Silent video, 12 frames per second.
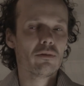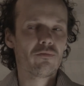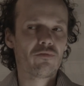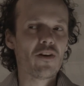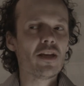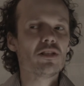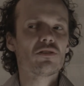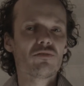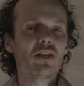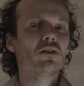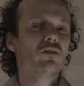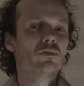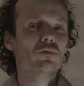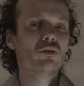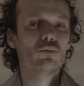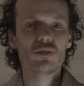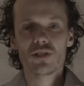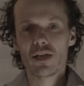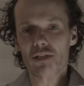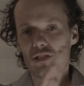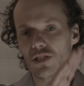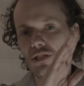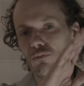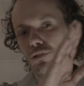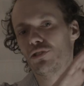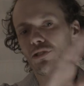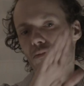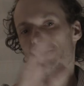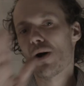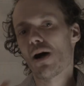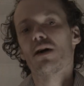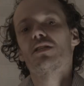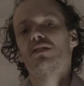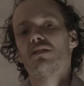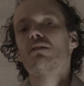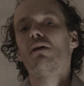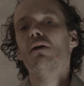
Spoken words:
face value, you would say she would surpass